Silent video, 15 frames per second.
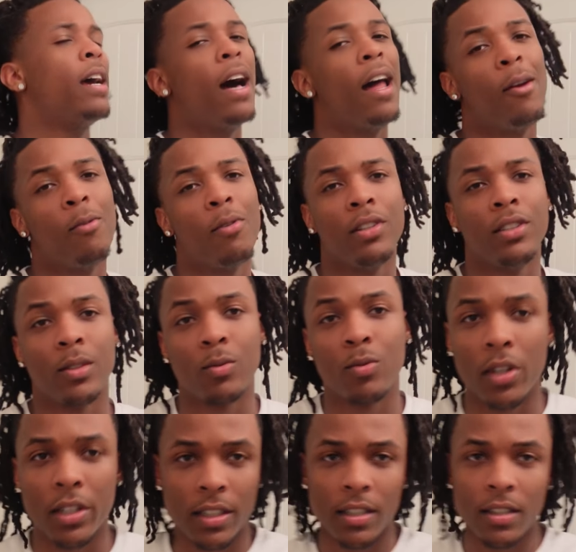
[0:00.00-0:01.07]
I don't want to just
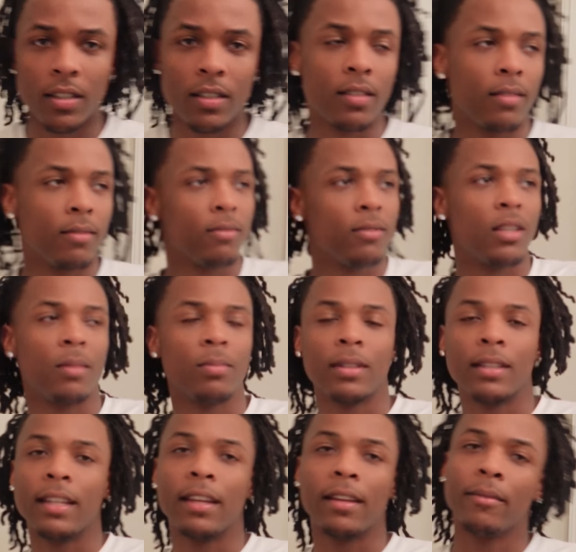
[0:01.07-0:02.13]
rush into
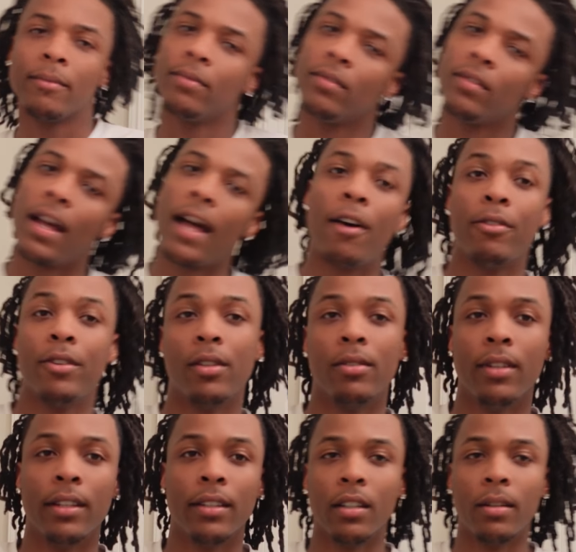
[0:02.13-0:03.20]
something that I don't know
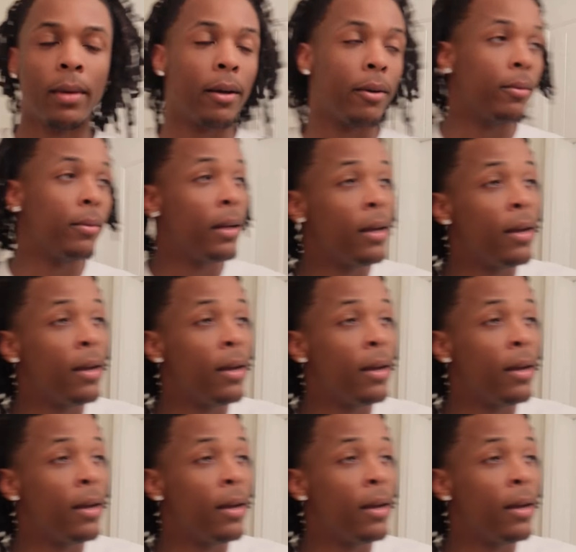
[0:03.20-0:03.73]
nothing about.